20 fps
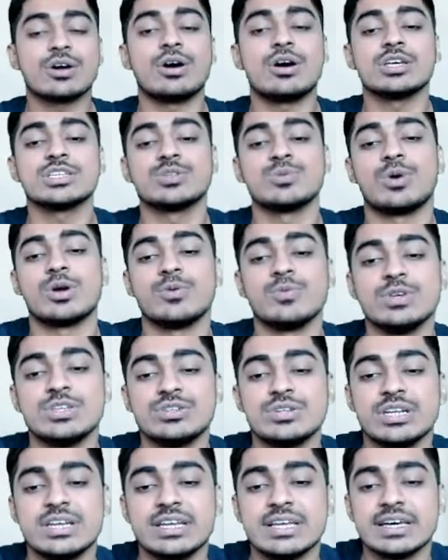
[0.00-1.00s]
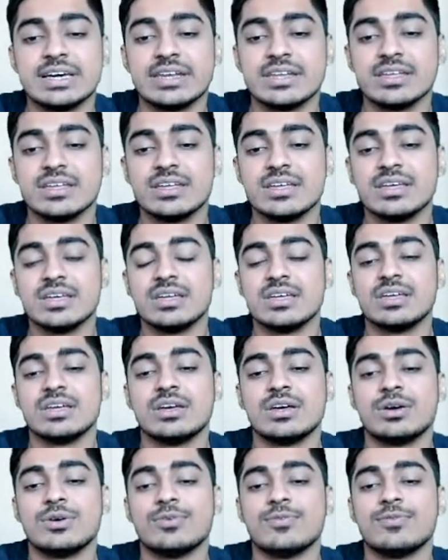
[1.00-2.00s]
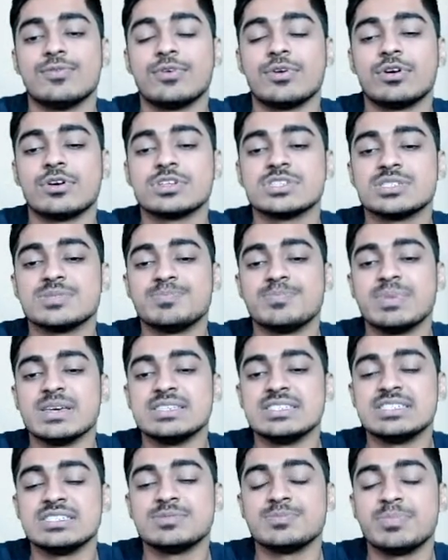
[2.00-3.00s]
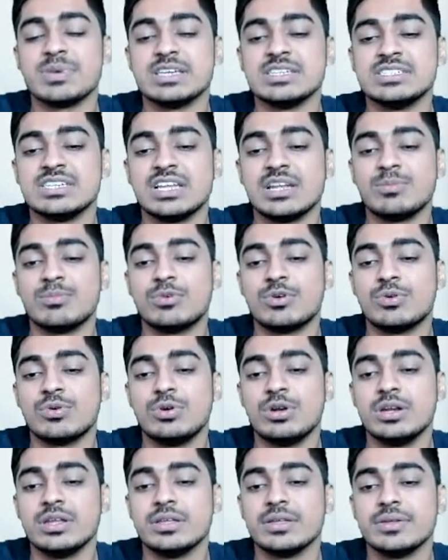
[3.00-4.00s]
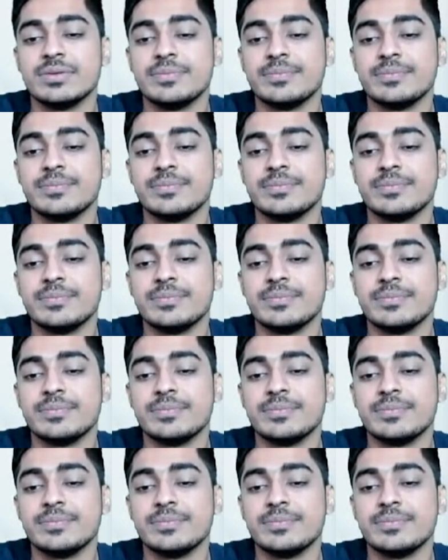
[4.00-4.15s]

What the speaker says: cost, what we should incur? For special mold,